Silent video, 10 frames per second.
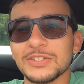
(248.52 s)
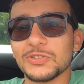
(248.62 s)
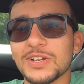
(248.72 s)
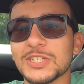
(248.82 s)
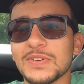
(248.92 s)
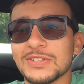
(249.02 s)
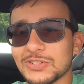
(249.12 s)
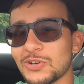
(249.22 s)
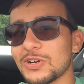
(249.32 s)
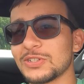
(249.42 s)
aggressive as this
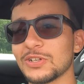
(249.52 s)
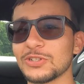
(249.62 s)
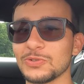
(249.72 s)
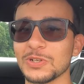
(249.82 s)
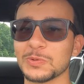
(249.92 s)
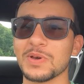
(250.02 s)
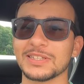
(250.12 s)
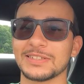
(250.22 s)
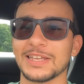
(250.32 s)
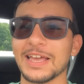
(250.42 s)
car does, you'd expect
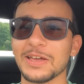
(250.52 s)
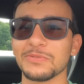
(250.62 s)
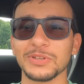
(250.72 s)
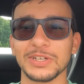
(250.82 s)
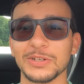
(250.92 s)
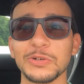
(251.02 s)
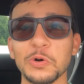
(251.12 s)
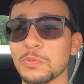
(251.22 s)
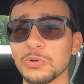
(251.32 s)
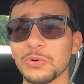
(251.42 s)
it to have like a
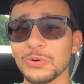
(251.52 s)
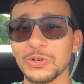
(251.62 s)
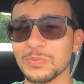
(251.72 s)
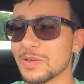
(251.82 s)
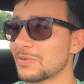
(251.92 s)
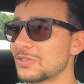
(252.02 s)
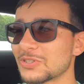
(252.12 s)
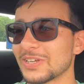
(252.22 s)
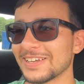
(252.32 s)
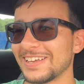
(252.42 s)
normal horn, maybe just
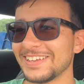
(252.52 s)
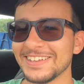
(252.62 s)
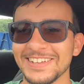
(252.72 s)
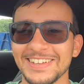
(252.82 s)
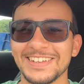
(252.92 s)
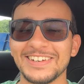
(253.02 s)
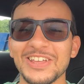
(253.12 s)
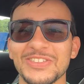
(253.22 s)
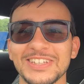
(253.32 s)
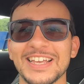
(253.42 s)
like
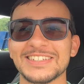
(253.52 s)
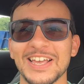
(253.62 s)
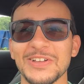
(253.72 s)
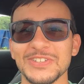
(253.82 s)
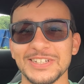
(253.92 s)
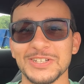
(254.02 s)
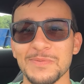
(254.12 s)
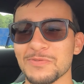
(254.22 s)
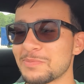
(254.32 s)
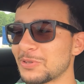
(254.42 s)
nothing that sounds like it's
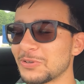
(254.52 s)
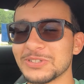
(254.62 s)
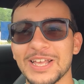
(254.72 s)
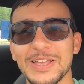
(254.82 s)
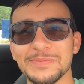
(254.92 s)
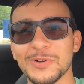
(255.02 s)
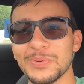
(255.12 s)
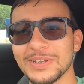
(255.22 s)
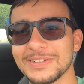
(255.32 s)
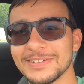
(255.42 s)
coming from a little Italian
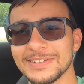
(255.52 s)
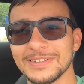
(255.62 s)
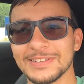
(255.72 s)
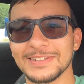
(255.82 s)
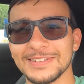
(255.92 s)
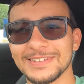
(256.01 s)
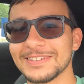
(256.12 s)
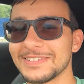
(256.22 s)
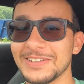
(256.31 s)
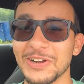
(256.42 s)
moped.
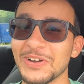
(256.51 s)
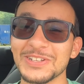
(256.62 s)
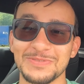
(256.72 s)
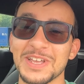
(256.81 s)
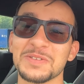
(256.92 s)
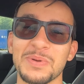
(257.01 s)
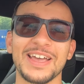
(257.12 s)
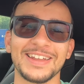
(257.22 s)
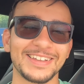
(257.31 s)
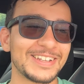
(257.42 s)
You know, it's
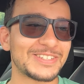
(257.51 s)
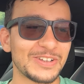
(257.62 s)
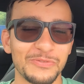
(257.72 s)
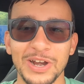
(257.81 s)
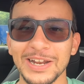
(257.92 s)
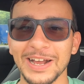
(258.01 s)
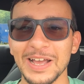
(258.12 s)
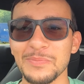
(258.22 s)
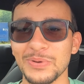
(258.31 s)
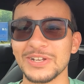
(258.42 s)
bad. It's a very
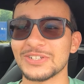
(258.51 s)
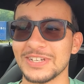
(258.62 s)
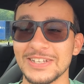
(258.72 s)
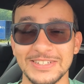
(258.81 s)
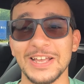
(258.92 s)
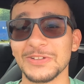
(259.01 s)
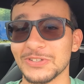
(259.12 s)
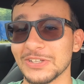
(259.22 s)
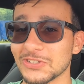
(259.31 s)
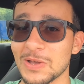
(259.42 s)
high pitched, and it sounds
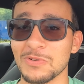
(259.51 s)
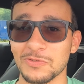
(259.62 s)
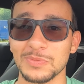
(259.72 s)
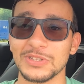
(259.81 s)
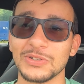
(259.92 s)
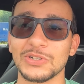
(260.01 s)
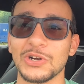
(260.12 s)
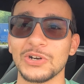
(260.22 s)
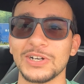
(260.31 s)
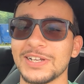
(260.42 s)
like it's coming from a little
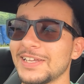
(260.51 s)
car,